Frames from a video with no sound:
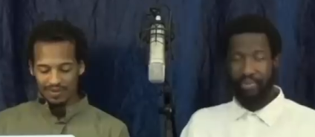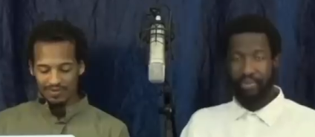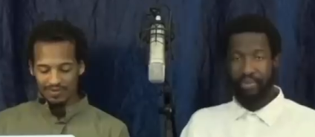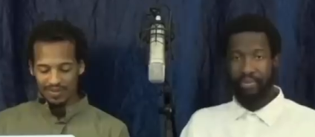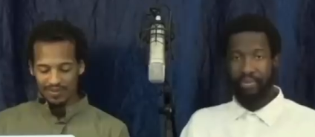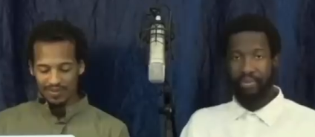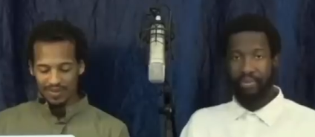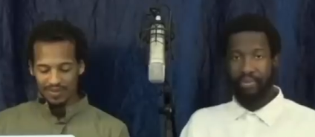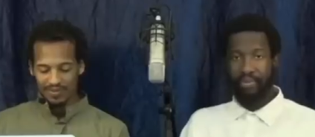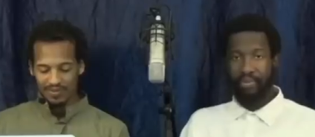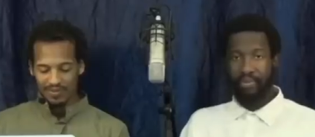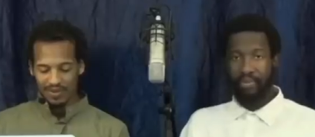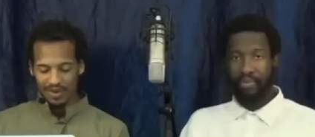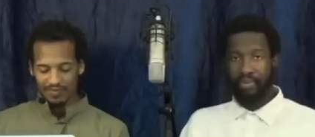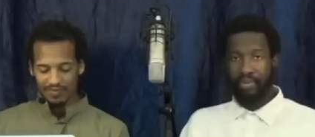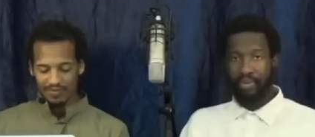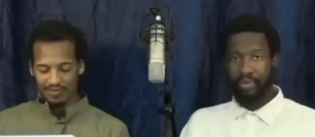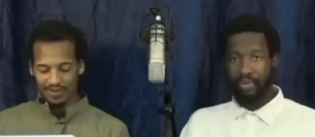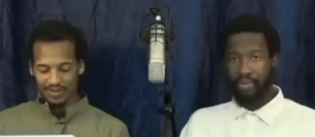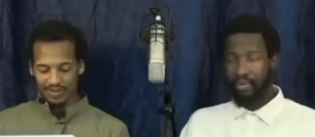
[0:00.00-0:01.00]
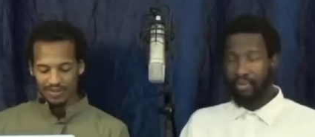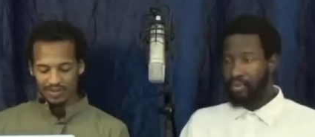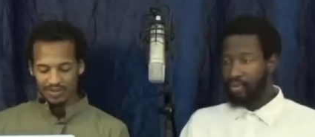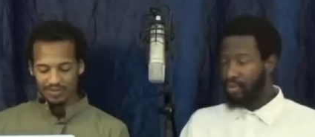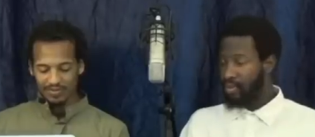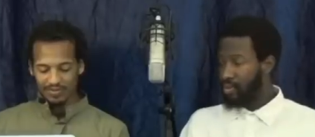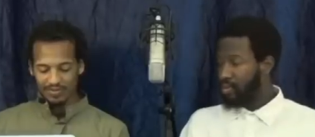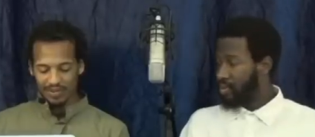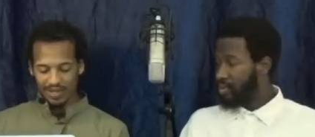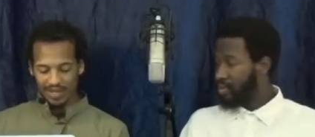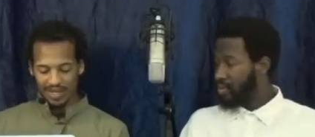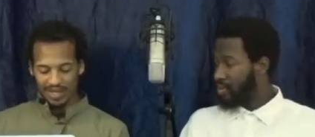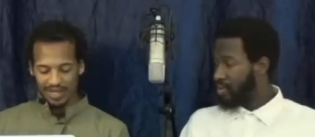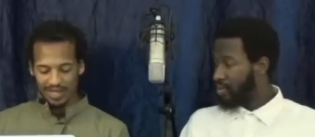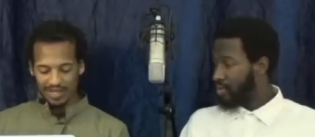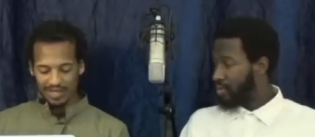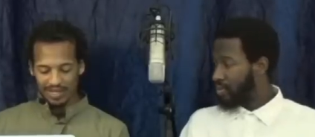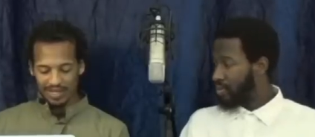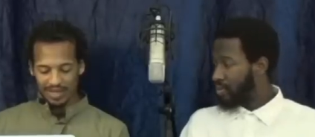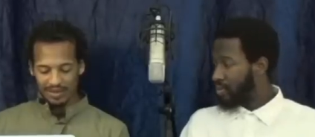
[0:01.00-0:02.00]
Speaker 1: to be brought from a certain plain
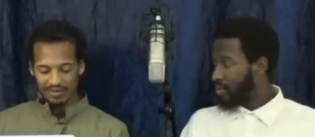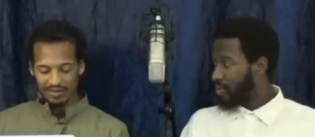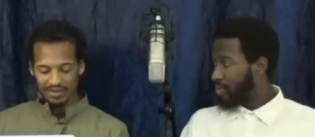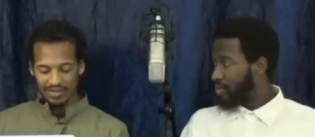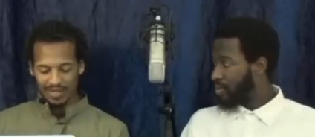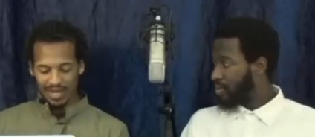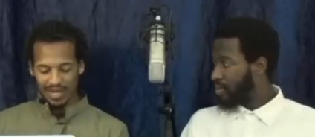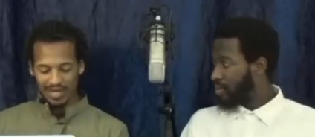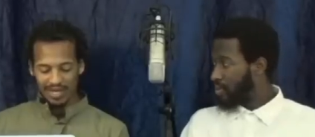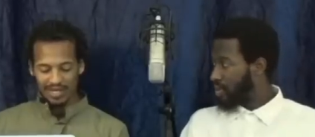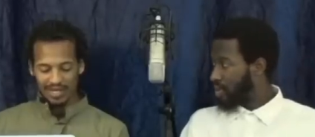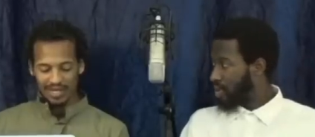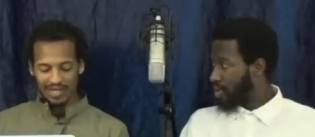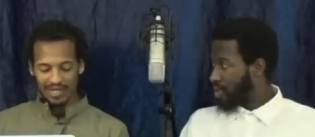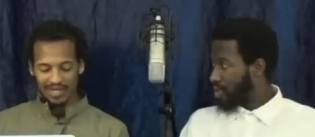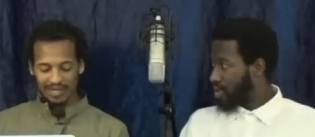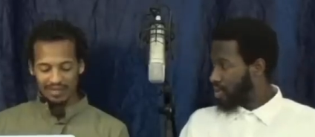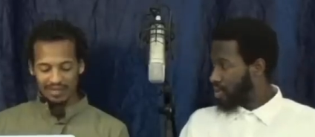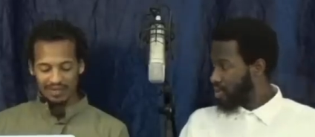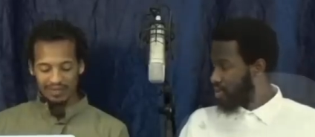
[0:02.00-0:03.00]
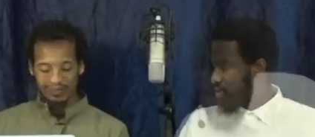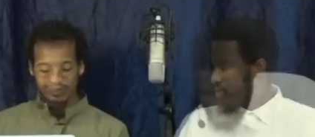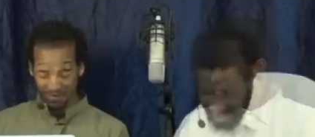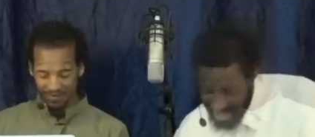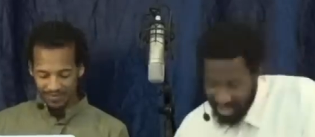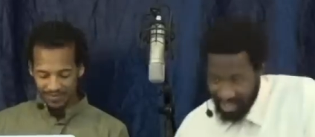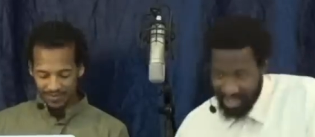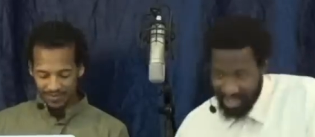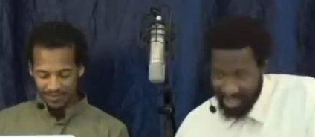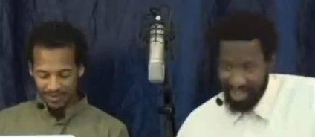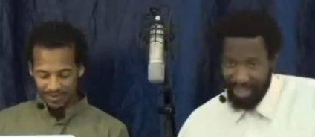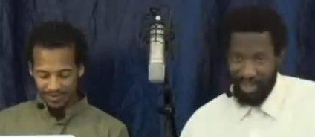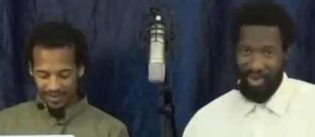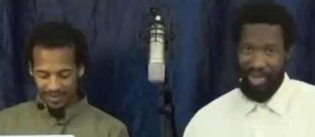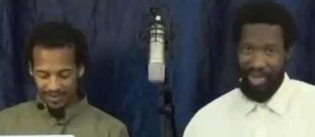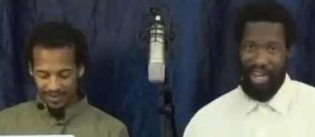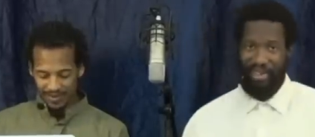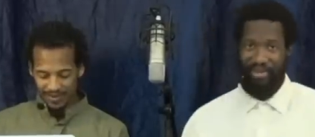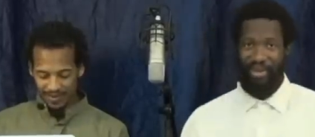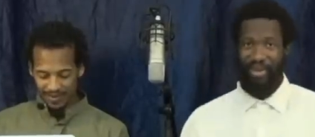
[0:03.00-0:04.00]
that was nigh at hand.
Speaker 2: So we have
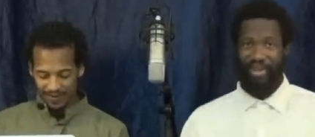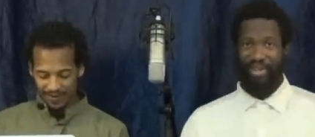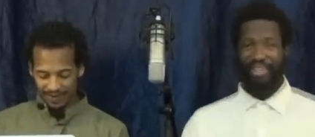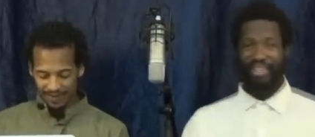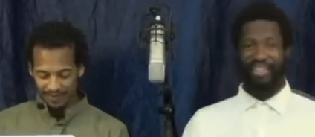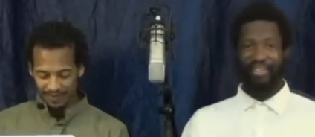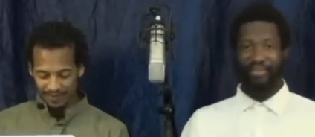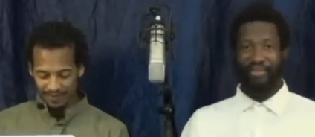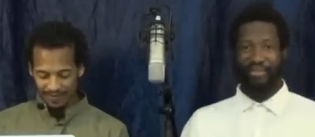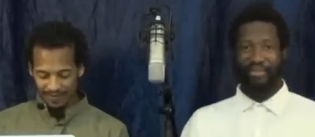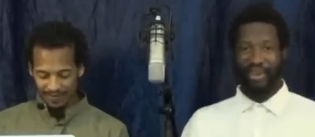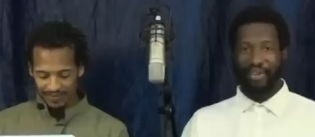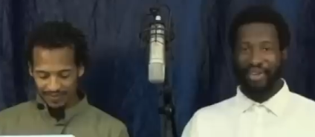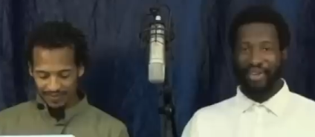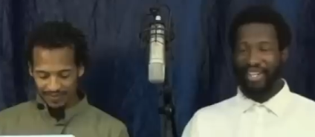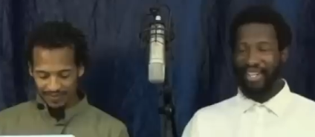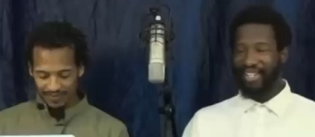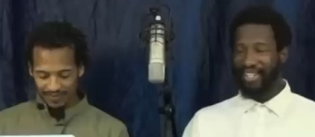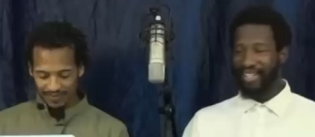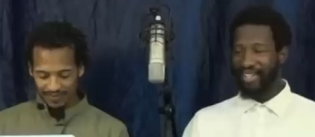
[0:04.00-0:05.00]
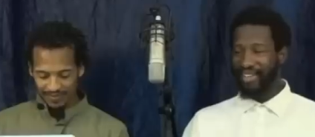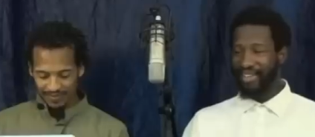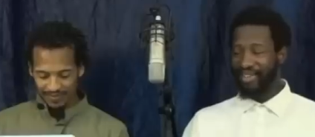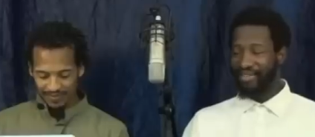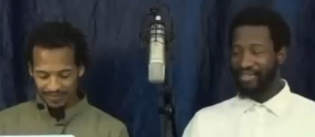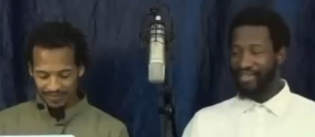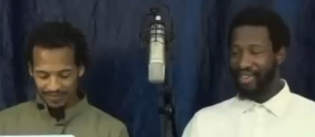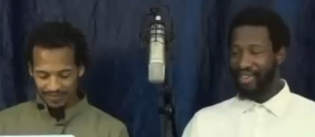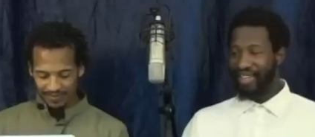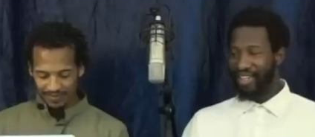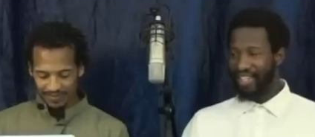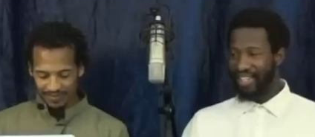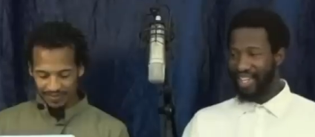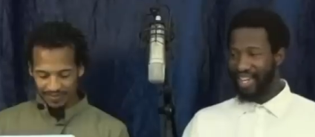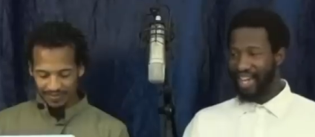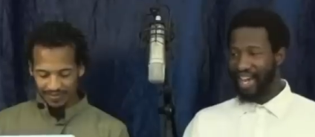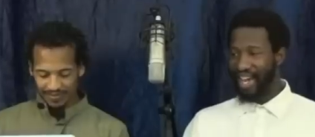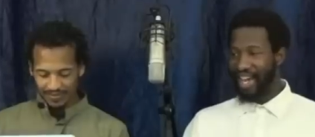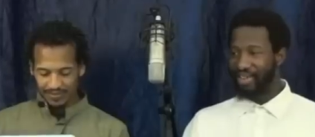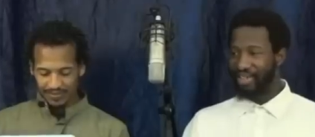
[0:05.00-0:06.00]
a foundation of understanding how
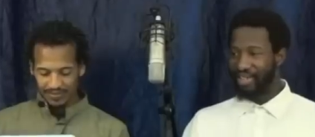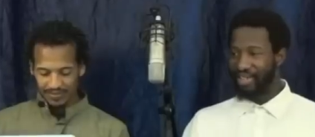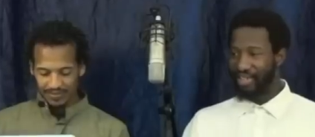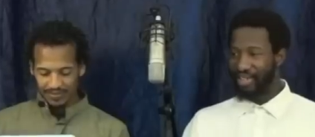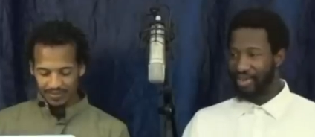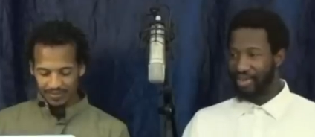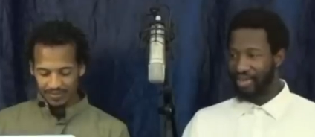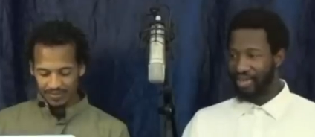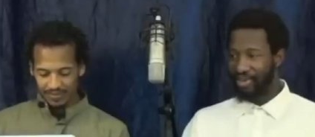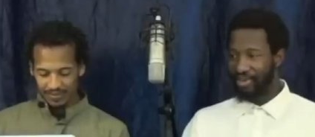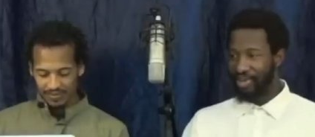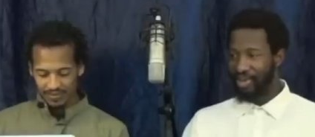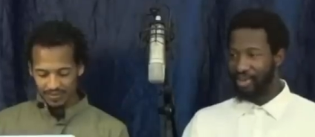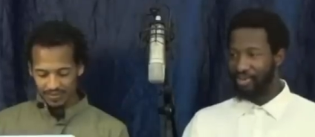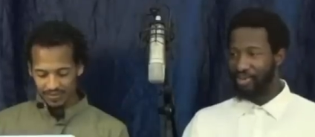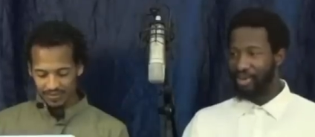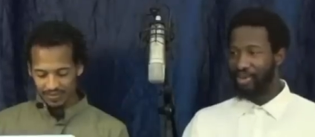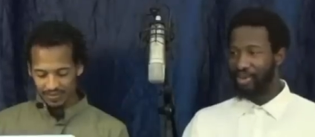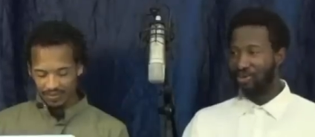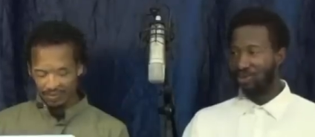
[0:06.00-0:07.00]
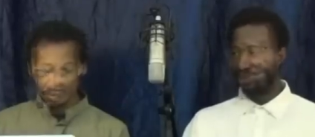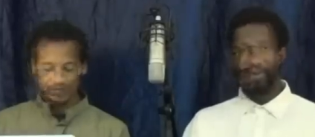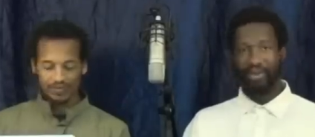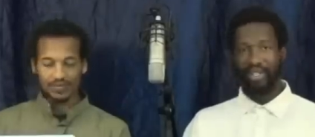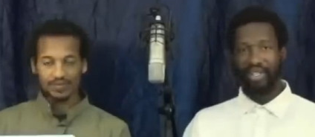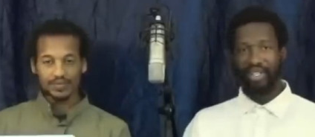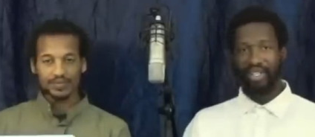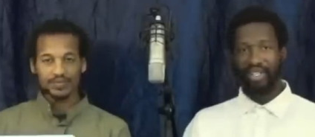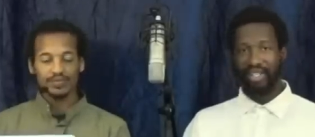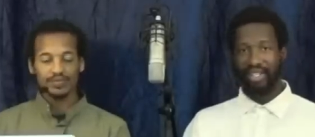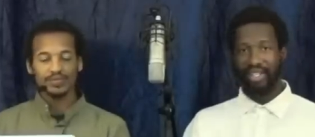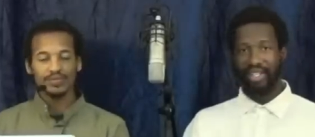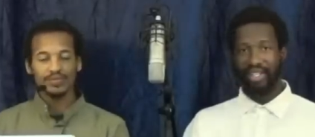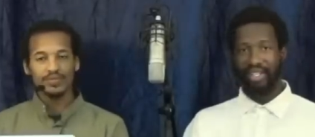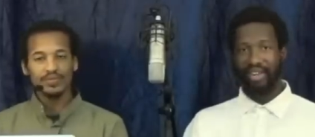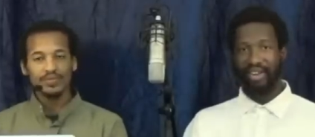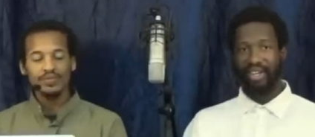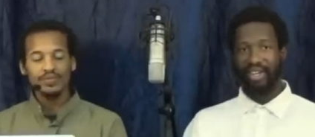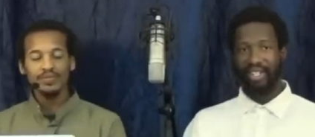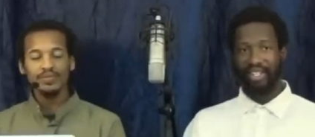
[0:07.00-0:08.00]
the church is being built. We see the six
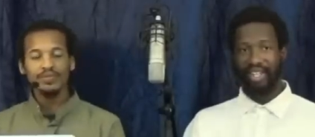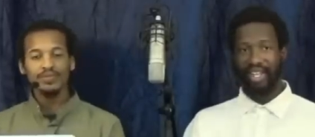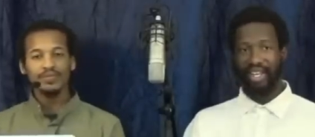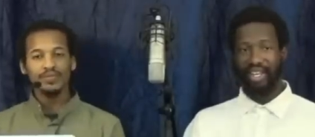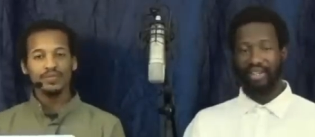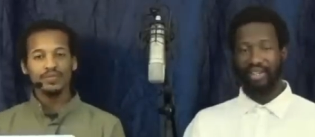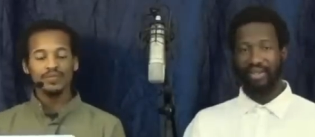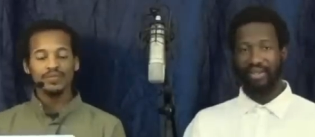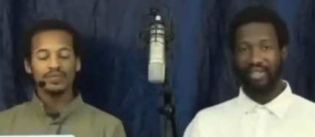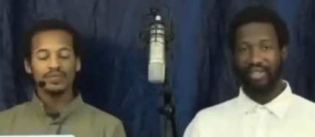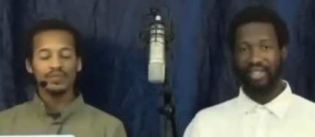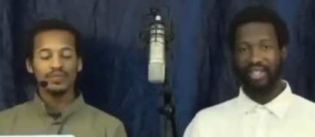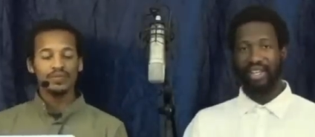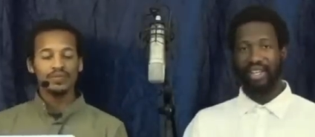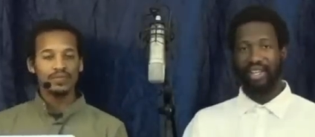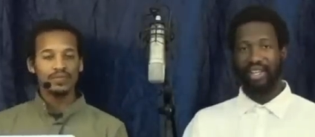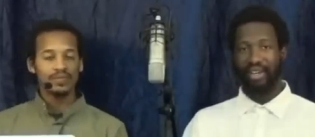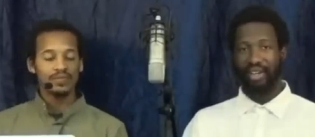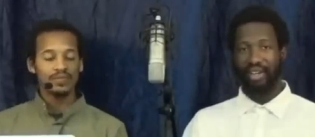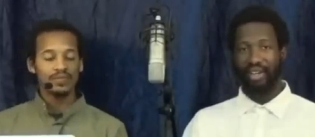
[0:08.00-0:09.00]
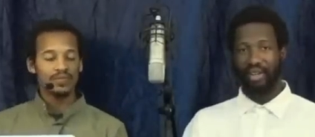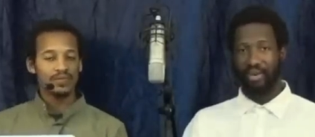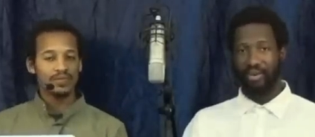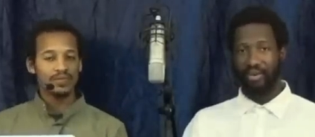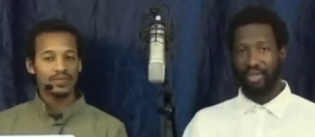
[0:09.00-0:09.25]
archangels are the ones